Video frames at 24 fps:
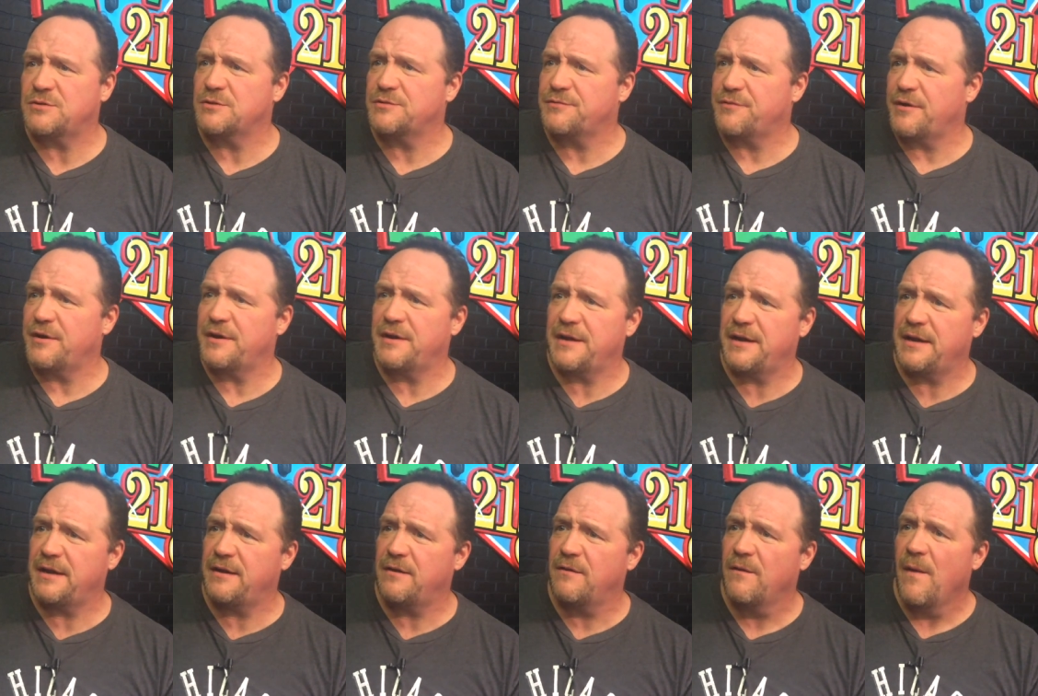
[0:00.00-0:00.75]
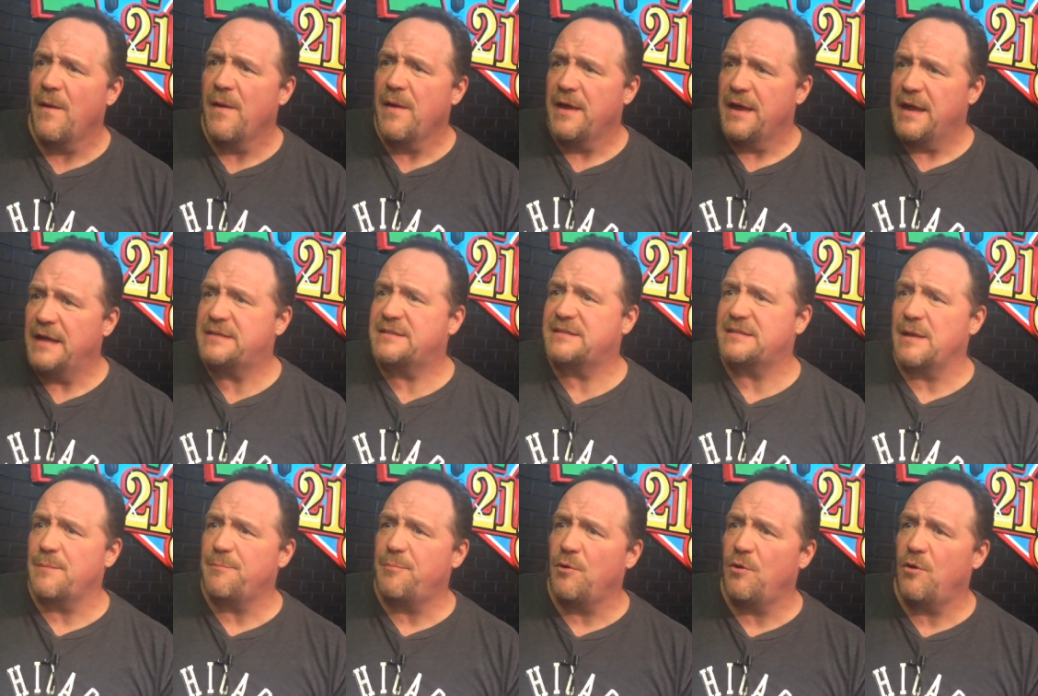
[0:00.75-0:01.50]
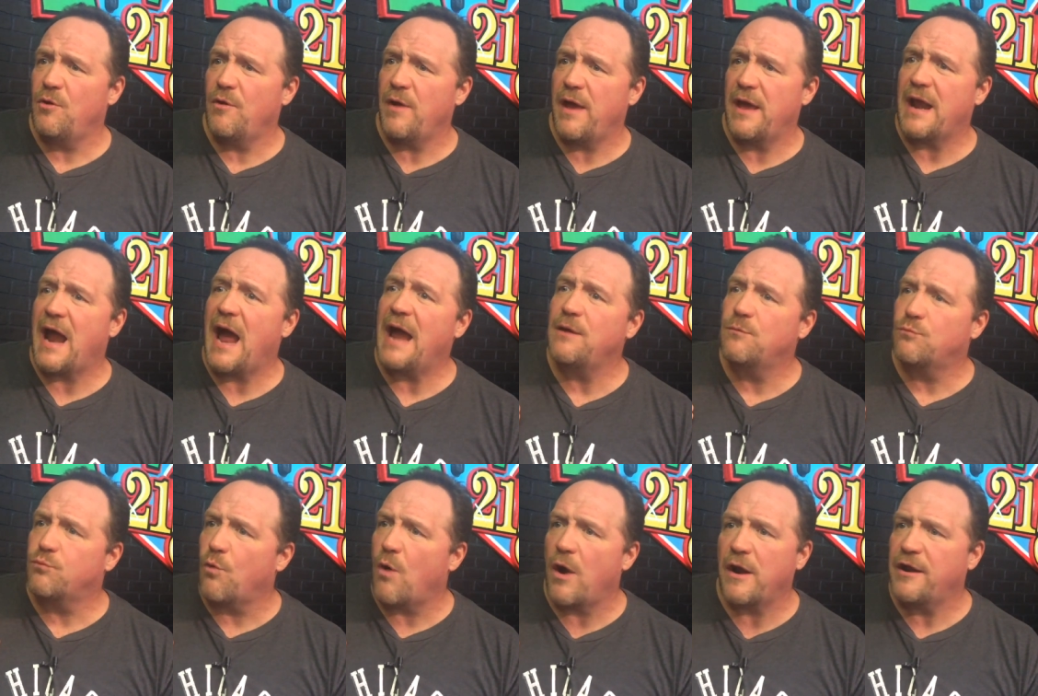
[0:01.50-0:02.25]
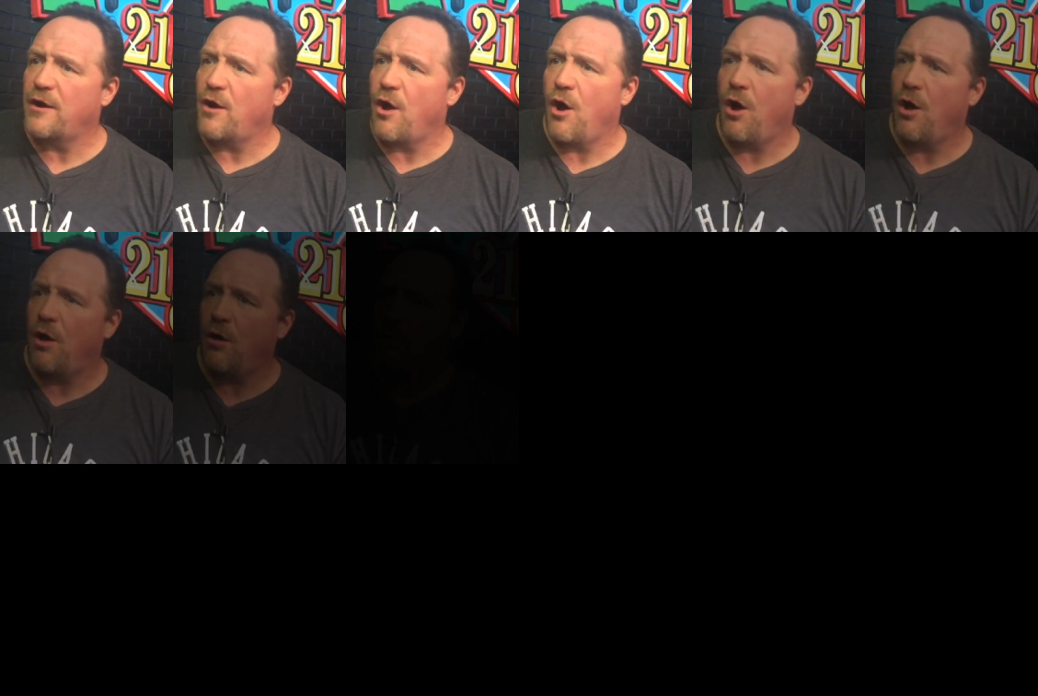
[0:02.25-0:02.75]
So it's very it's simple, and I run it all,